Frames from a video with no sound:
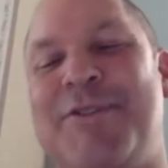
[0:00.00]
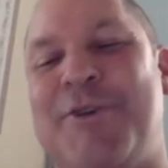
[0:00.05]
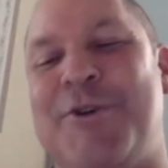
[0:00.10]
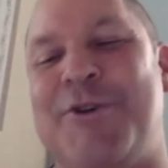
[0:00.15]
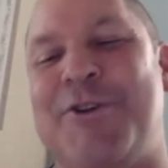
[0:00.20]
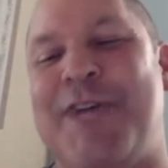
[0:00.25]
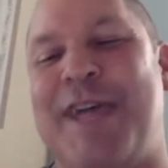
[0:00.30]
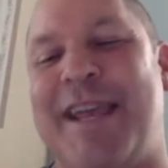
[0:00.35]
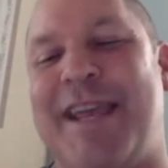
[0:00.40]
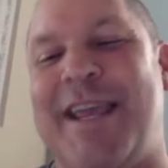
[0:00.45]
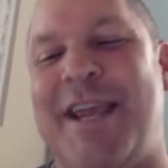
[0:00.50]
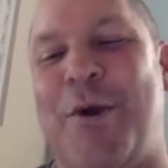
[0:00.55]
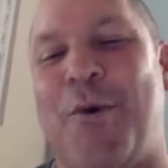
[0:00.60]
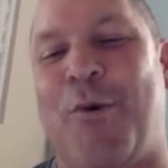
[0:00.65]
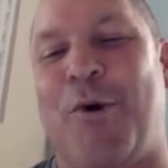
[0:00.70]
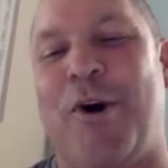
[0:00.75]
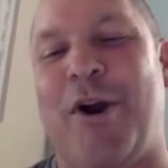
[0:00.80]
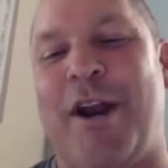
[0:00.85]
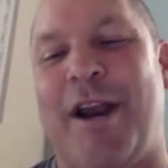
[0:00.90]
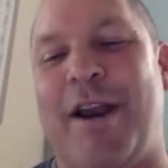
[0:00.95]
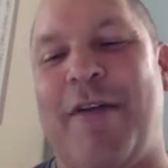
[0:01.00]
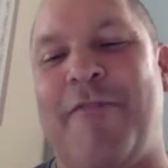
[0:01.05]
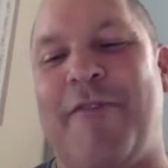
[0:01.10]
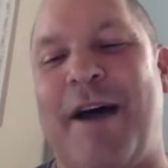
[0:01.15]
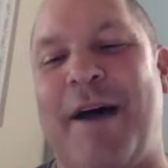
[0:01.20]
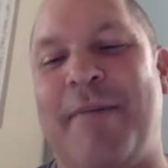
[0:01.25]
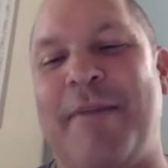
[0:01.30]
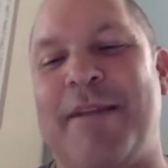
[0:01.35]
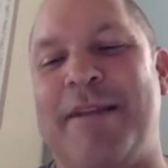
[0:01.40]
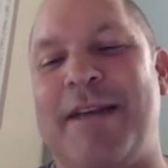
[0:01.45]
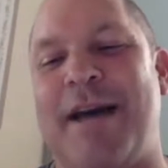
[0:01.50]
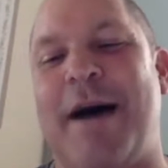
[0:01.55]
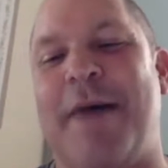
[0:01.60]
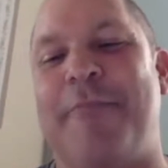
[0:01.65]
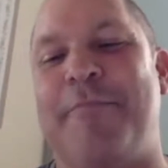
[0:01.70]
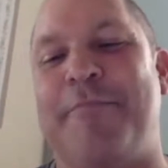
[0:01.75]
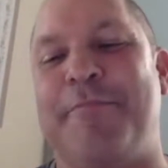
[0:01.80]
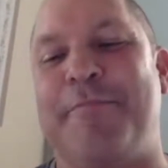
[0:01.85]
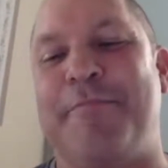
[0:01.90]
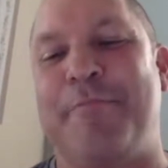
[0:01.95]
they search that keyword, and if I'm
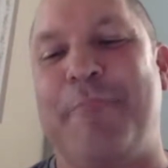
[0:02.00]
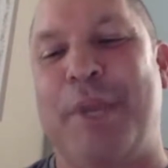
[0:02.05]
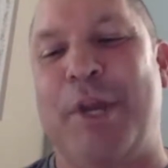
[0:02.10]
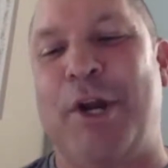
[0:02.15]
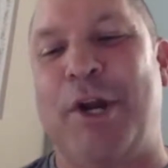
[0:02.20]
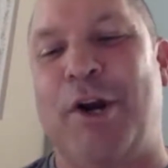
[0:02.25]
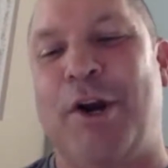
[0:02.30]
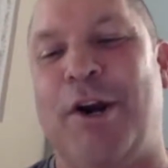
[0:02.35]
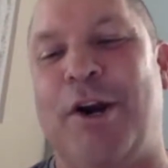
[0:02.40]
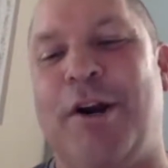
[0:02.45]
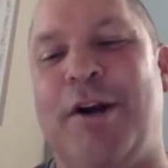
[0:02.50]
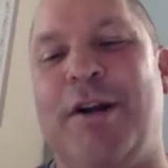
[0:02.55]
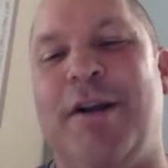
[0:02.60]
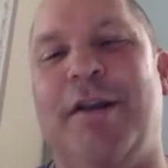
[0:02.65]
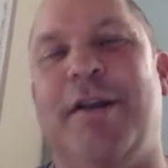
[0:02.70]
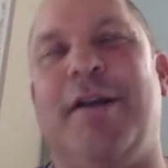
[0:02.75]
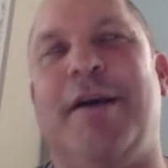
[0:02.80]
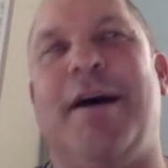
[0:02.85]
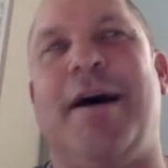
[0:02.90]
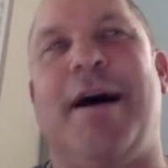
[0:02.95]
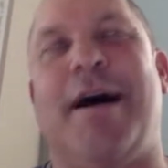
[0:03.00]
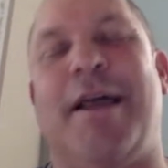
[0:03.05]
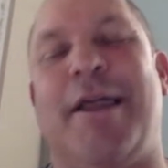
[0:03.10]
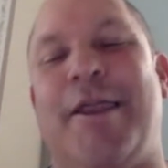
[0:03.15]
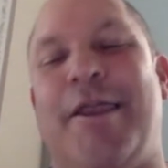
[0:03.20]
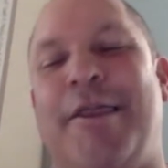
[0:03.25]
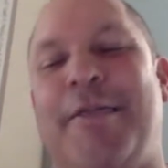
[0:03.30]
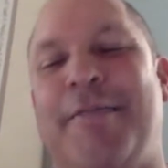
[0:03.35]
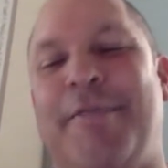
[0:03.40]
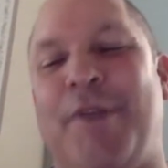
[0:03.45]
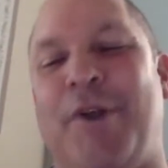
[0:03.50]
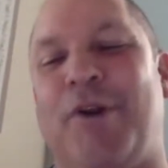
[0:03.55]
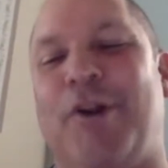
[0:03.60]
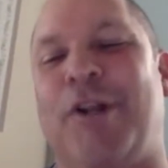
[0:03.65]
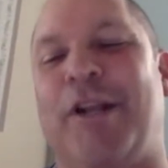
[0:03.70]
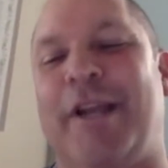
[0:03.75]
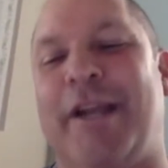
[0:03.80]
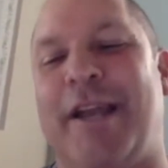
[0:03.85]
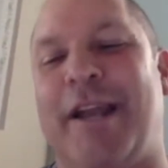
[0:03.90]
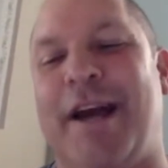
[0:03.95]
the top bidder,
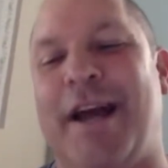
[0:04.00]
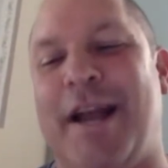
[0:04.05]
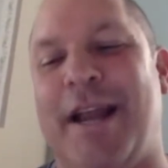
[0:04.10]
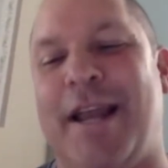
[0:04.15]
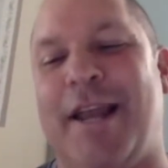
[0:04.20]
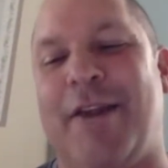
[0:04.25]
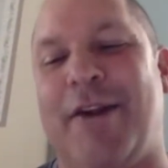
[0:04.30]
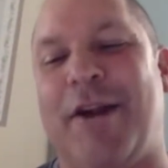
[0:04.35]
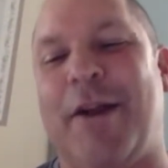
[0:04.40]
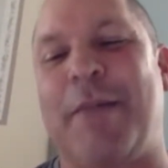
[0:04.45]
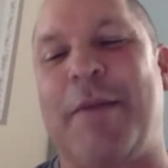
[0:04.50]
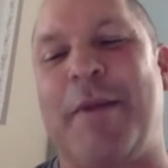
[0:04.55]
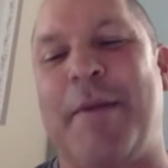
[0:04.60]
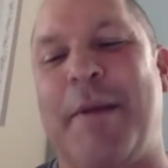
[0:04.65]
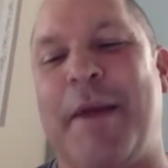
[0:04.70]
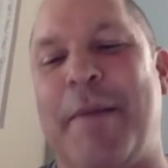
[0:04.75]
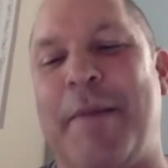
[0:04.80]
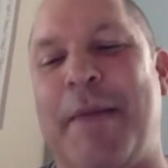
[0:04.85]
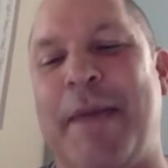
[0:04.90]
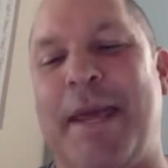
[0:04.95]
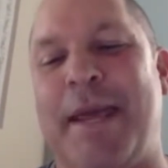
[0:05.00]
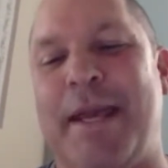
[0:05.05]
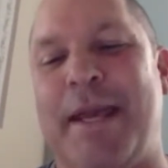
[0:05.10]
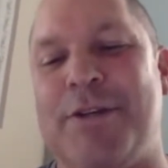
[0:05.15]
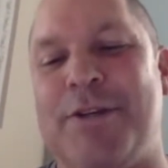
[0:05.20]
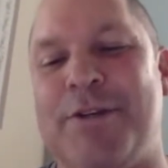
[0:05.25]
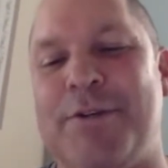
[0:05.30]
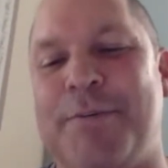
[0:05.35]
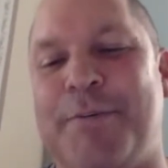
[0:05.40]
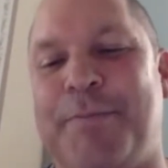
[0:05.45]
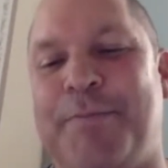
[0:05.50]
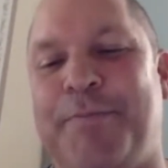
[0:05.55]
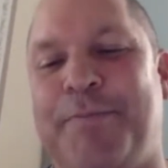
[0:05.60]
they're clicking on it and they're coming to my page.